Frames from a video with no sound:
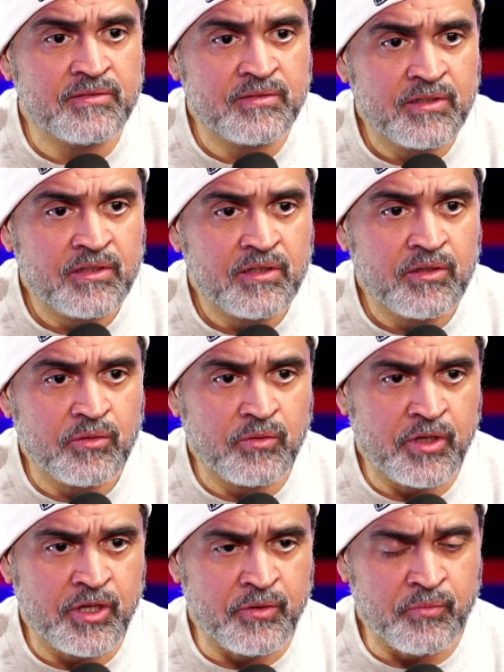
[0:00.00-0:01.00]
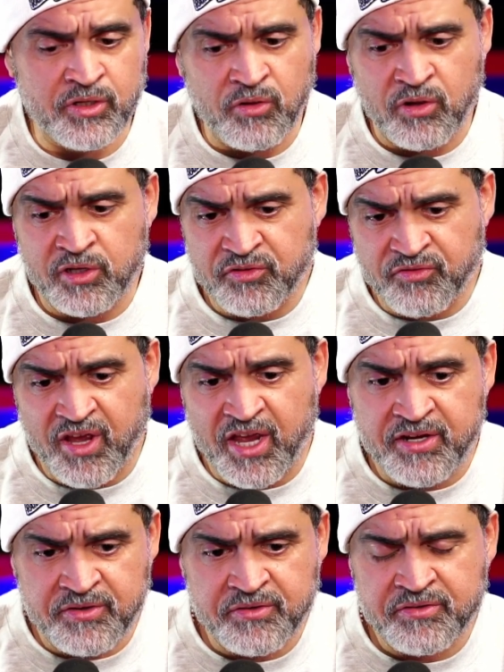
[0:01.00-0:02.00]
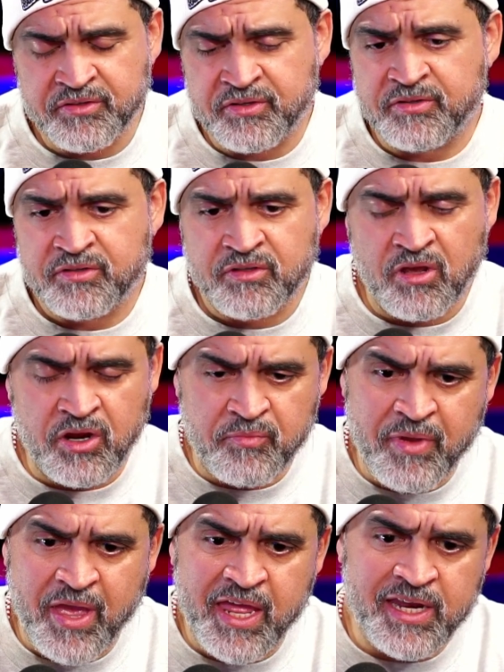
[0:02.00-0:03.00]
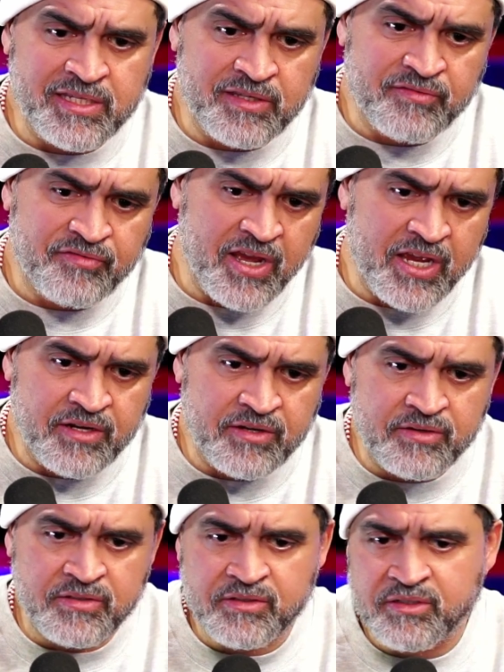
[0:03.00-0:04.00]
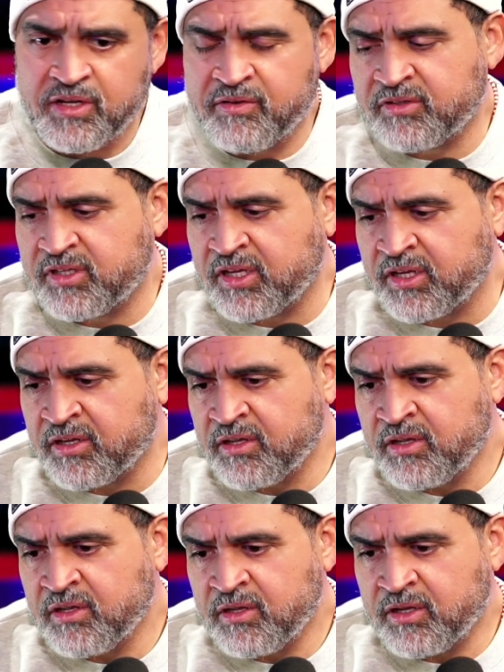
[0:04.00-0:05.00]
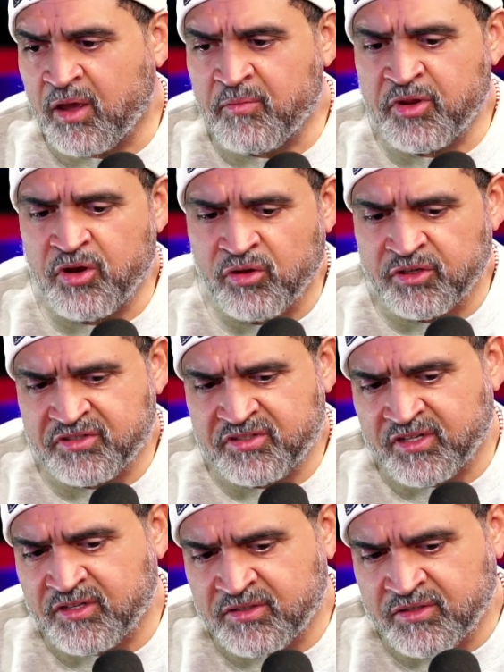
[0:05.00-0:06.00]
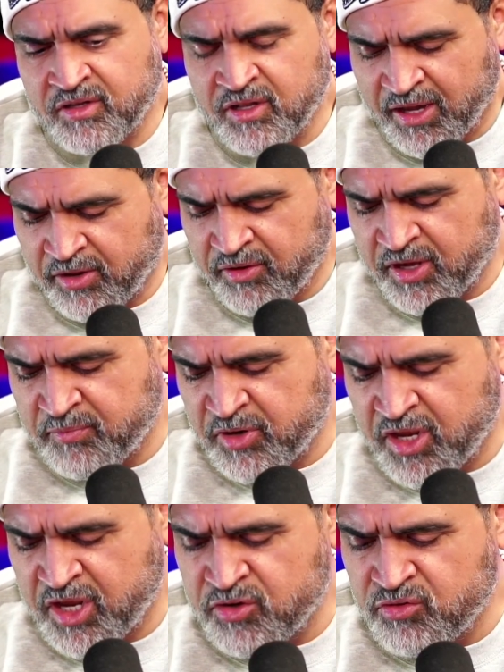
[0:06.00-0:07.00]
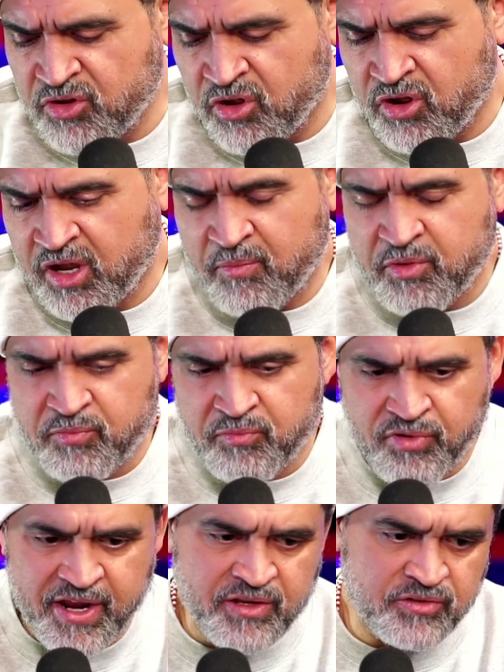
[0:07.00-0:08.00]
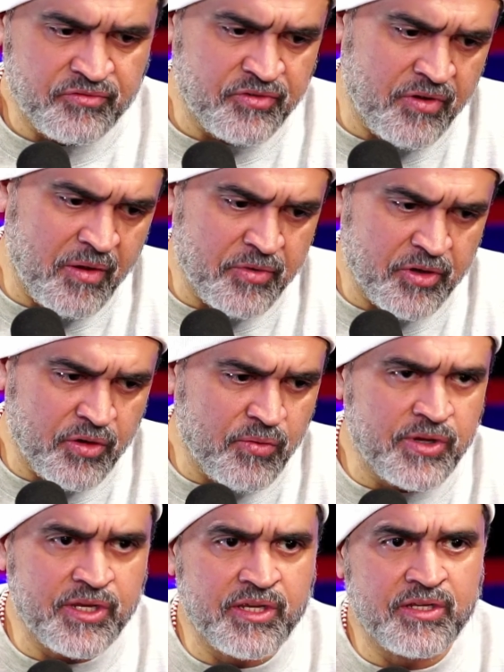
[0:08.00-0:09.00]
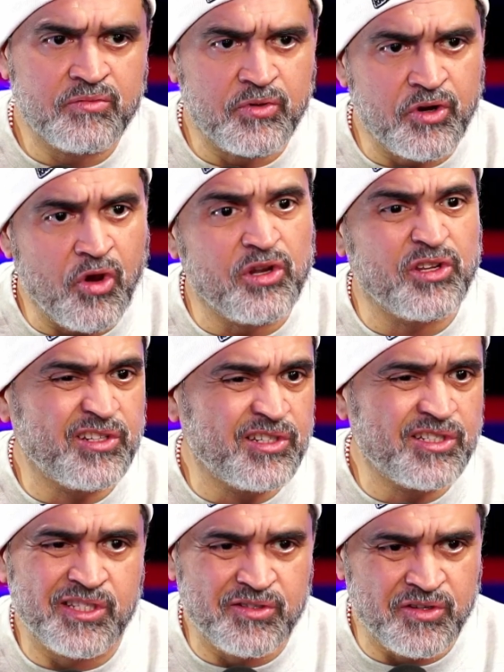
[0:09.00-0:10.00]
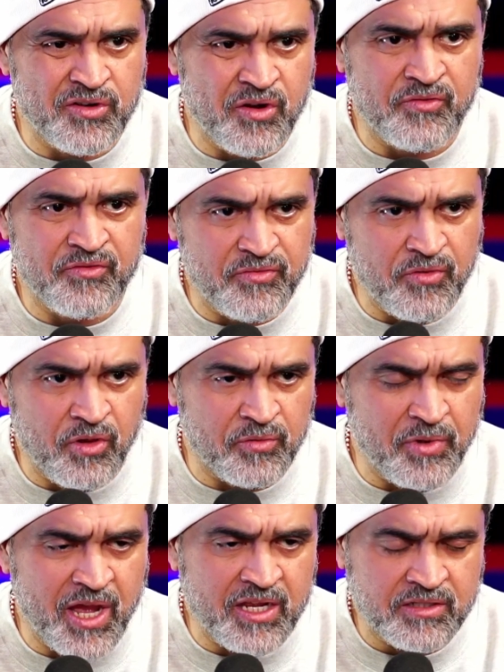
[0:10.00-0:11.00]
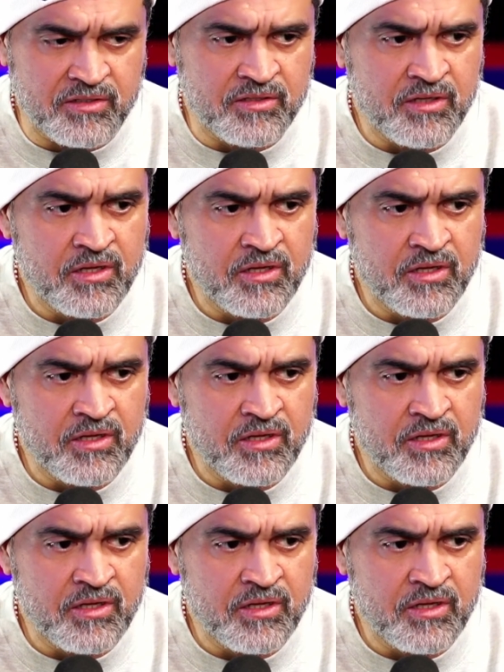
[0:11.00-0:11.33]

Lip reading: And with all these fighters and started managing fighters and everything. And I'm in all the cities, like in New York, I'm in Brownsville, I'm in Queens, with all of the hoods, you know, all the boxes.